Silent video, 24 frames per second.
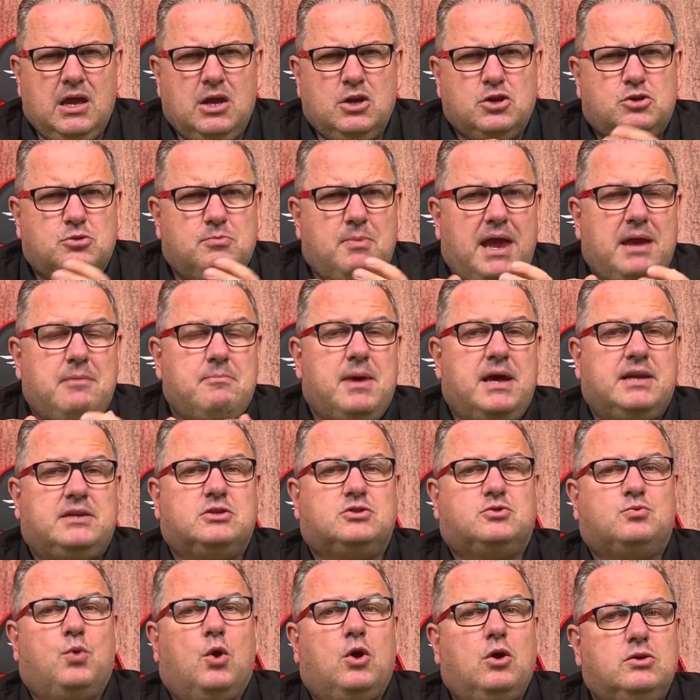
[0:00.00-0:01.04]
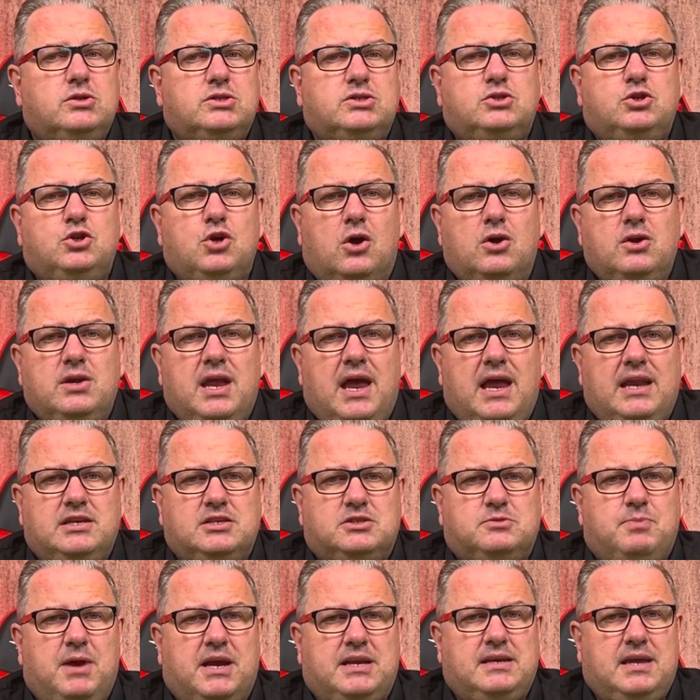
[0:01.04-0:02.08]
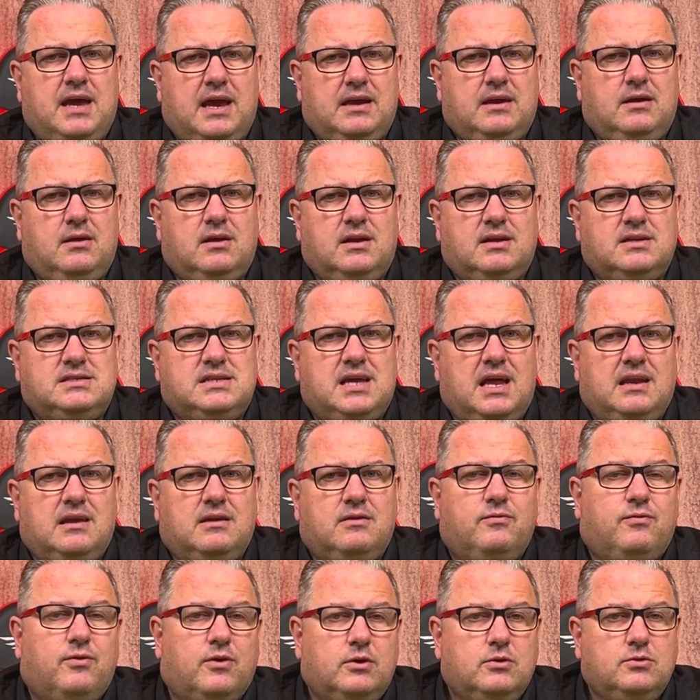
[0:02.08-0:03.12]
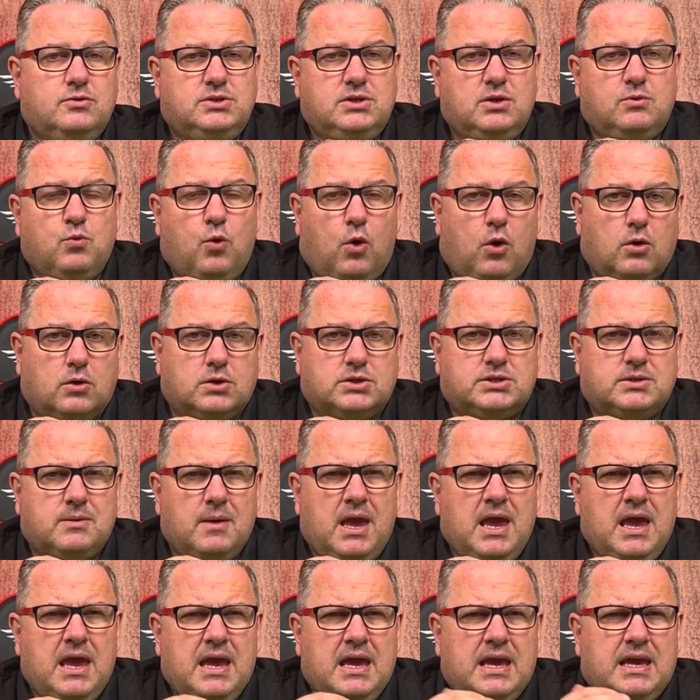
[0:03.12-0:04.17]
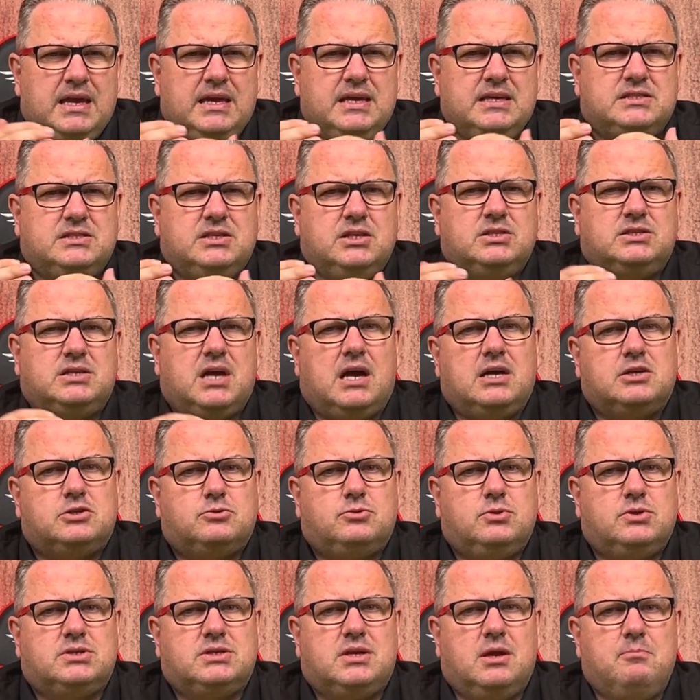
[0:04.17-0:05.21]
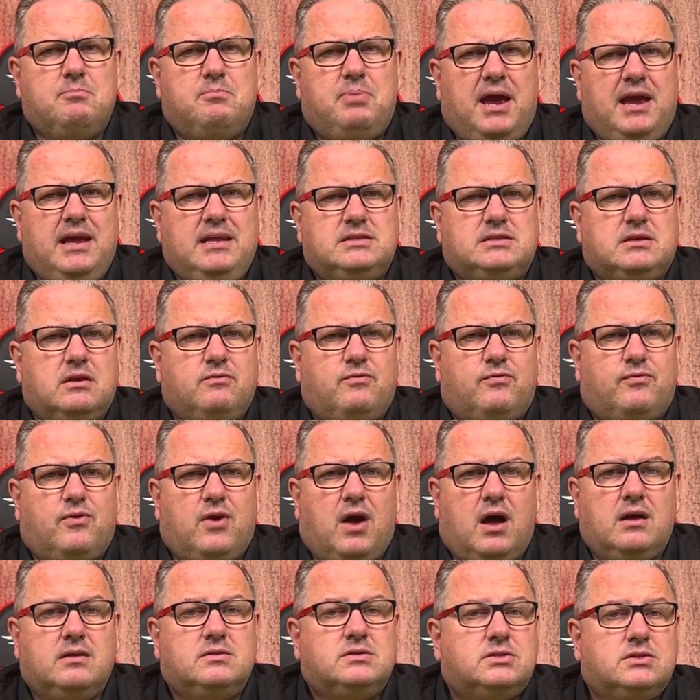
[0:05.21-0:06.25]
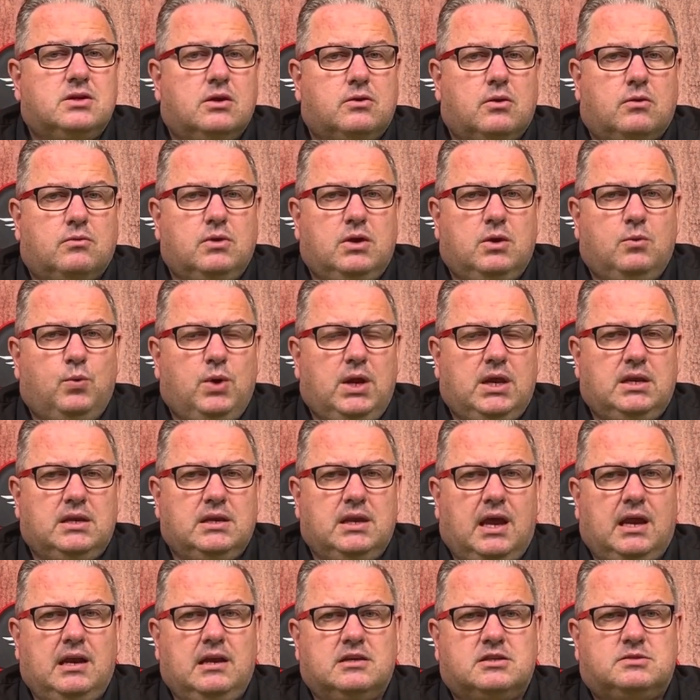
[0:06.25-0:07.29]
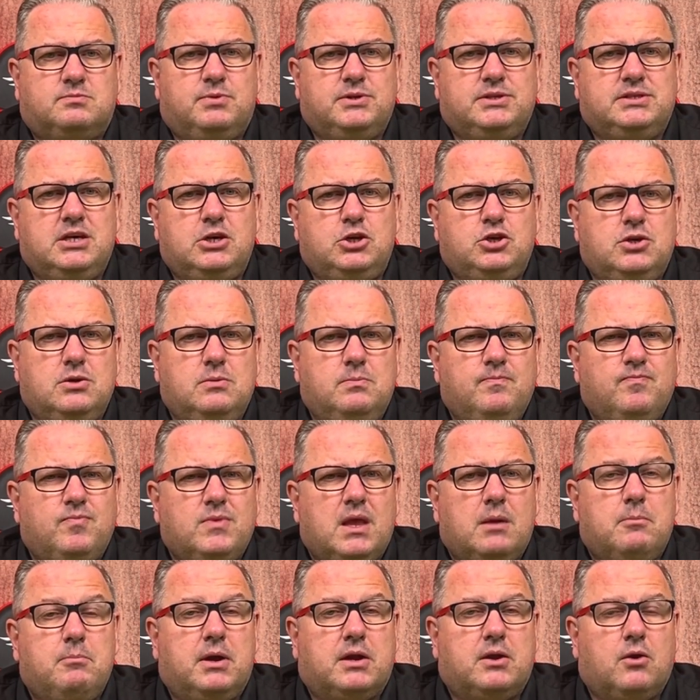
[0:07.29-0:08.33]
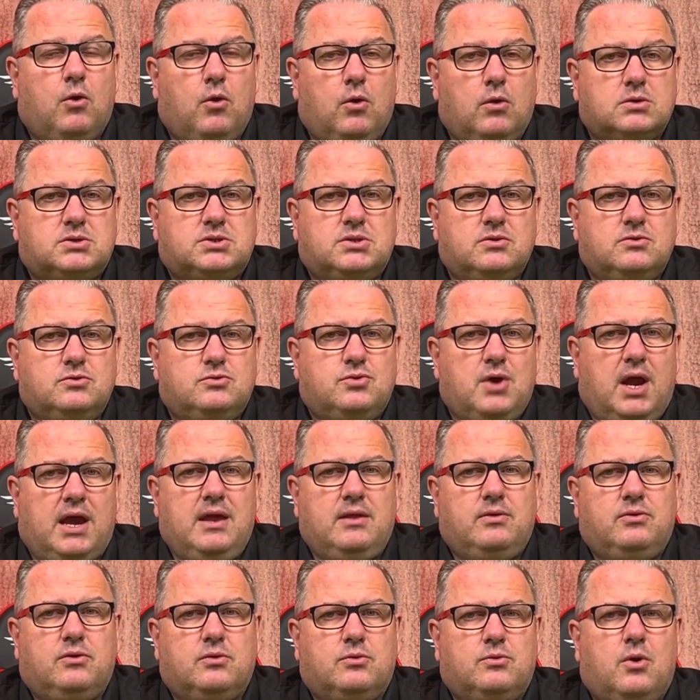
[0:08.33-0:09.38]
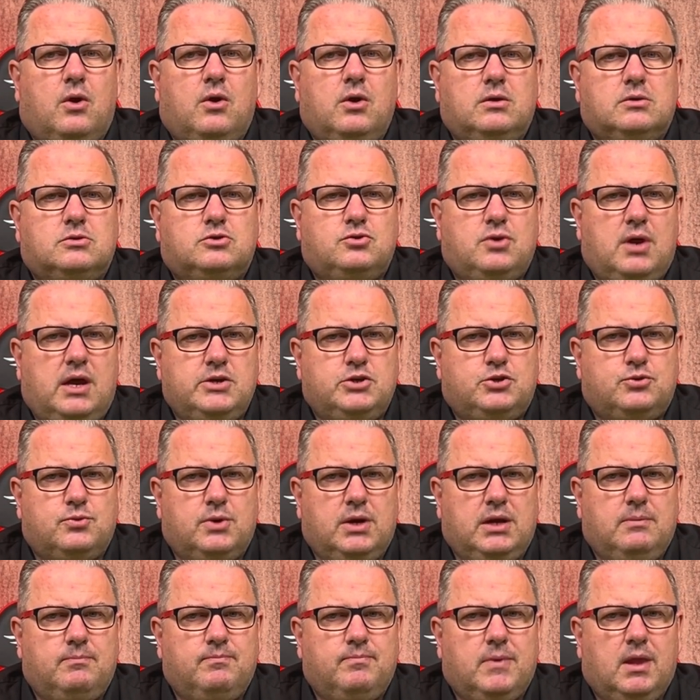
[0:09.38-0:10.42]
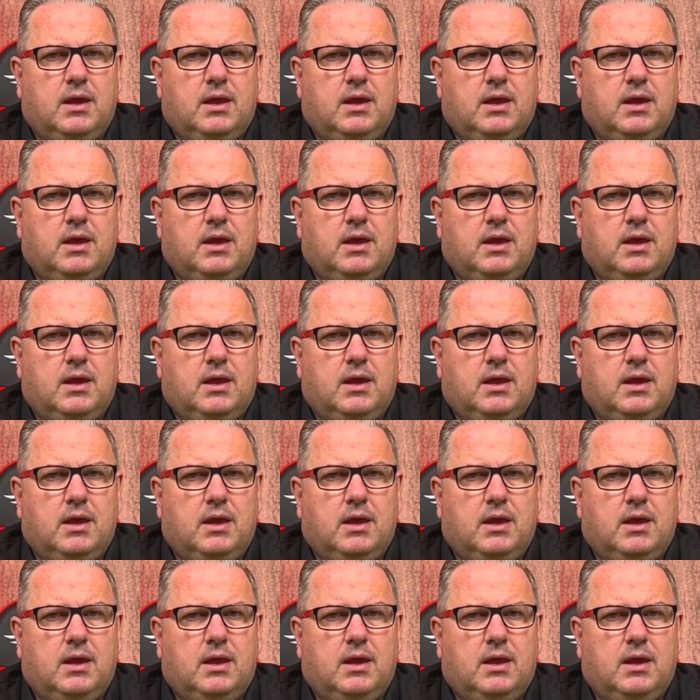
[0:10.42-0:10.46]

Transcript: To make matters worse, John had a spectacular talent for losing wars. His disastrous campaigns in France not only weakened England's position, but also drained the royal treasury.